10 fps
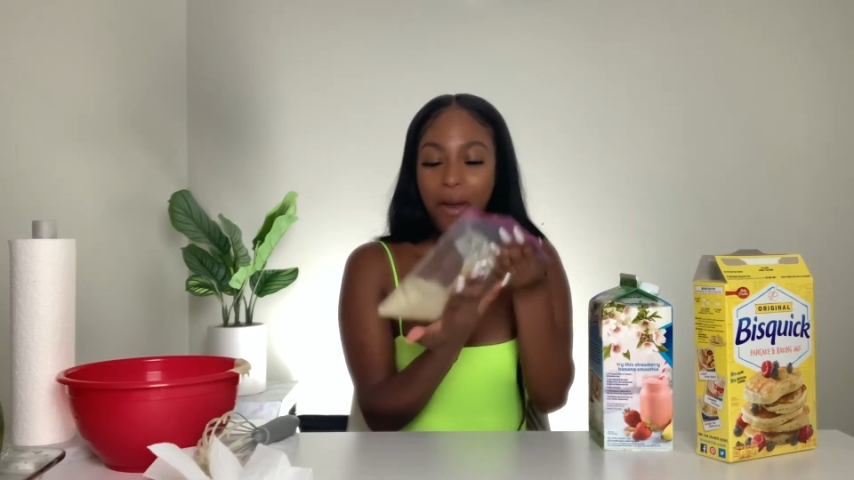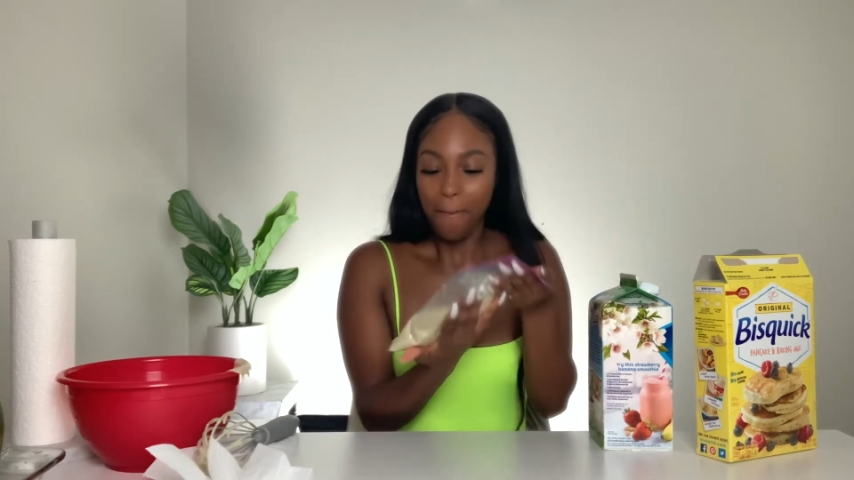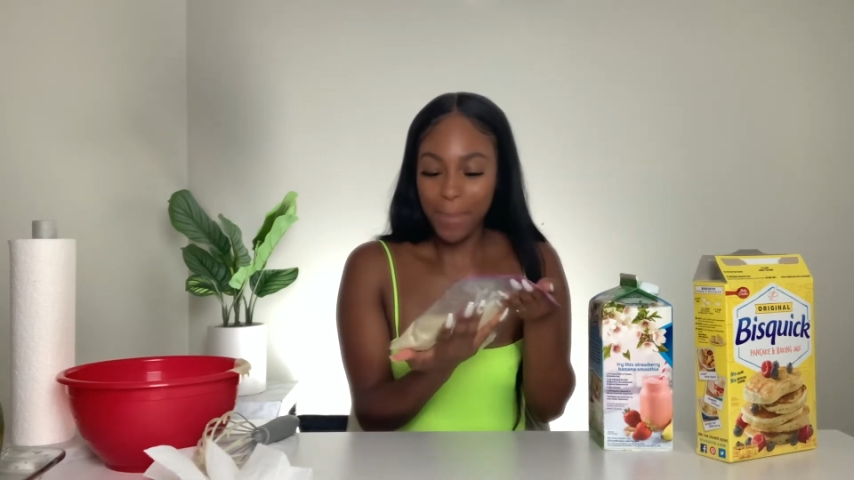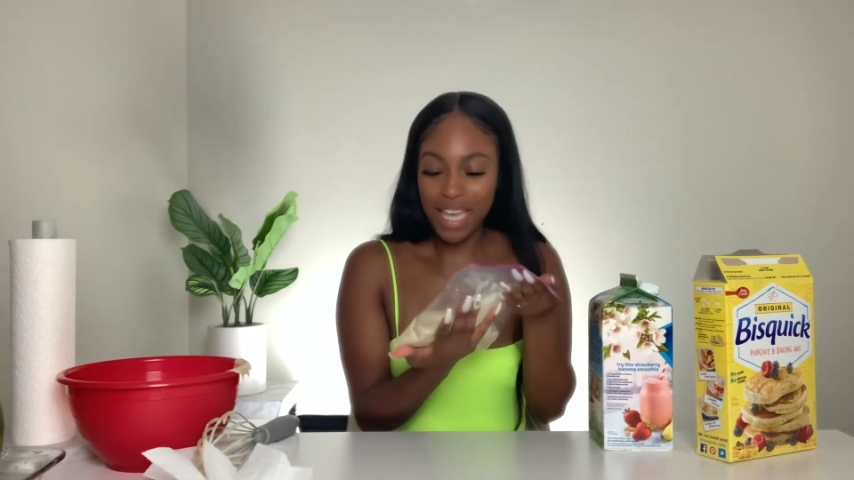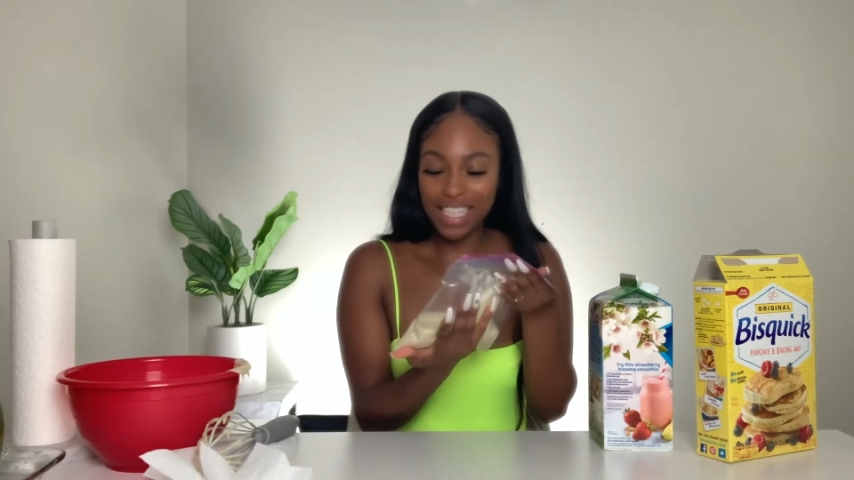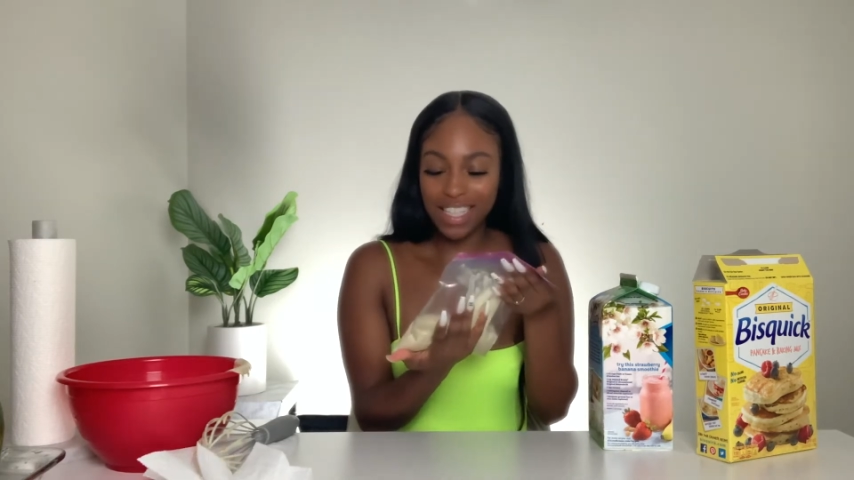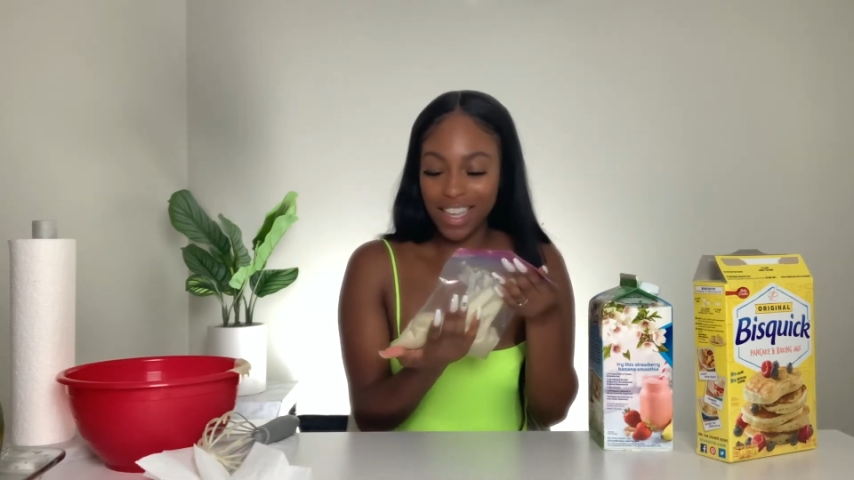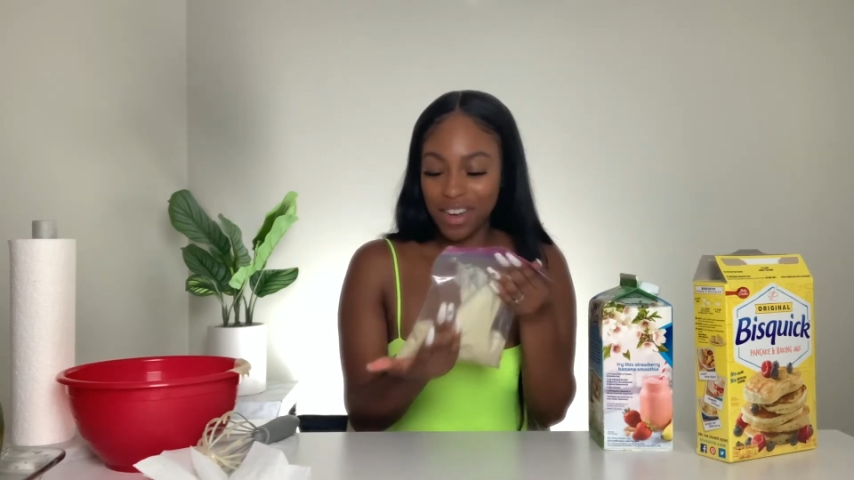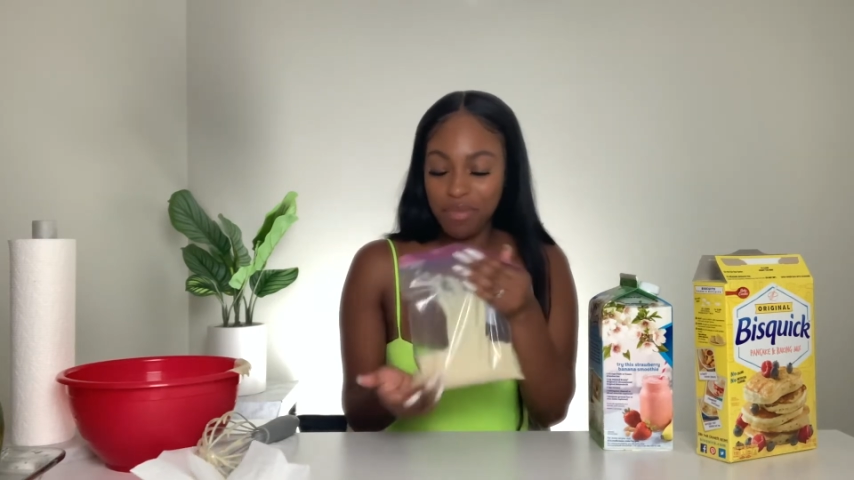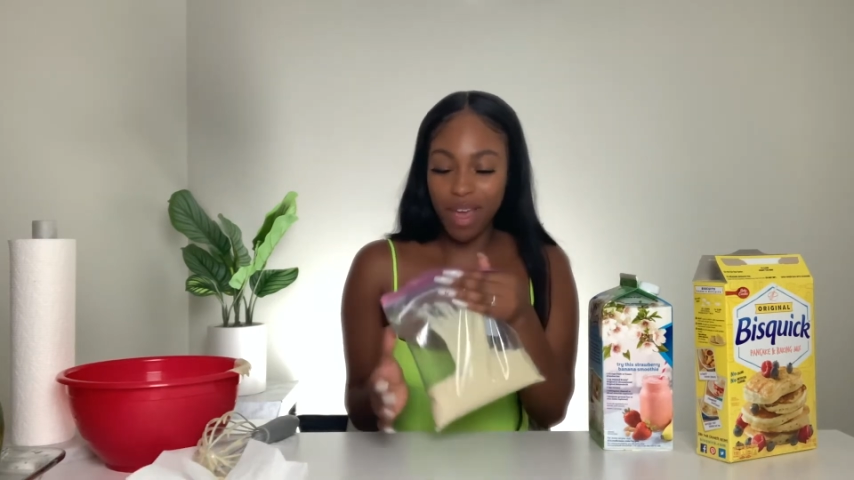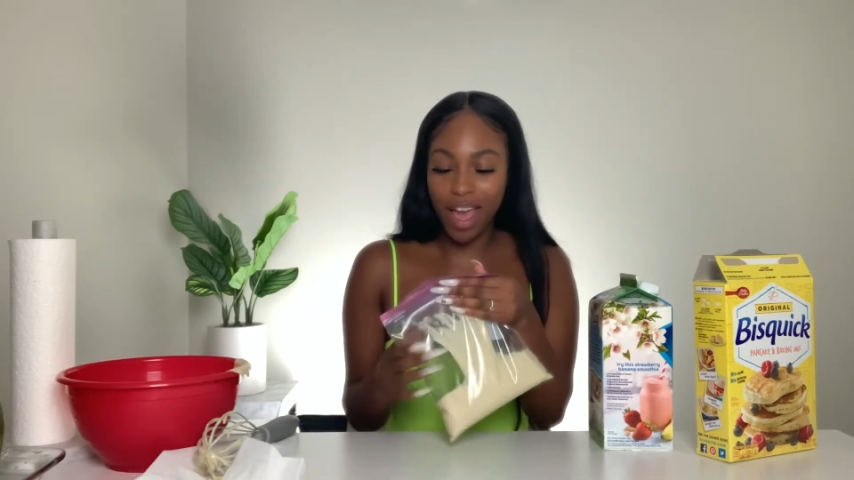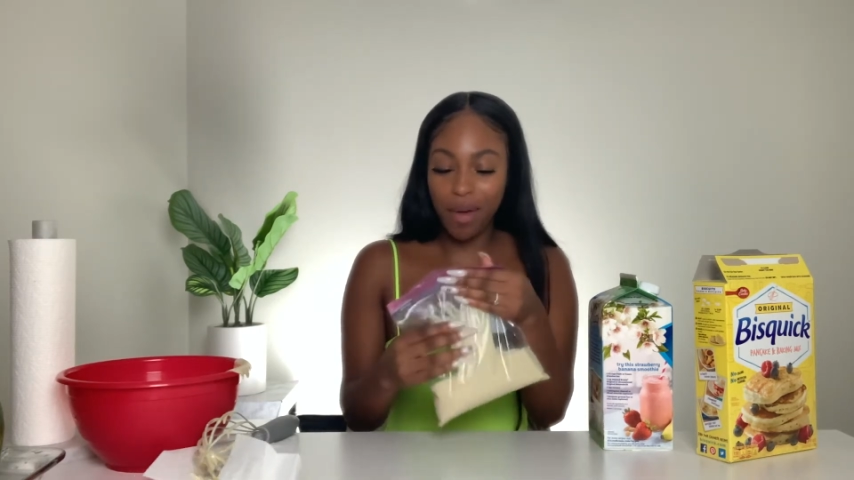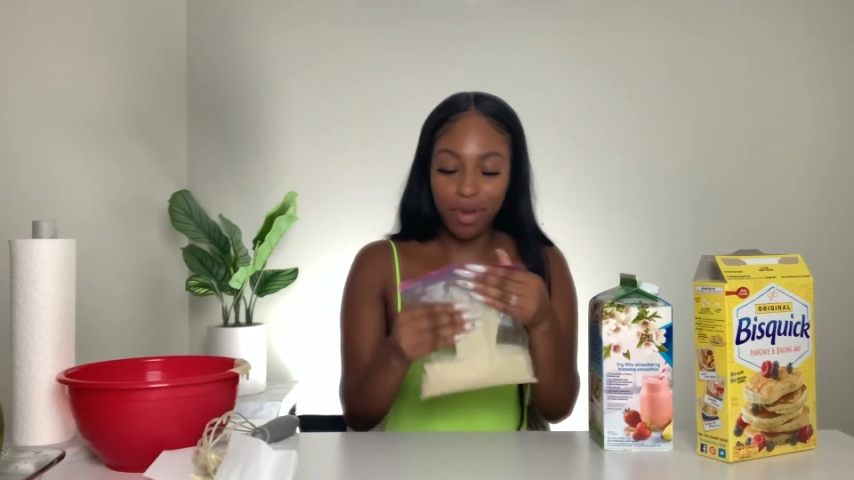mix in the bag,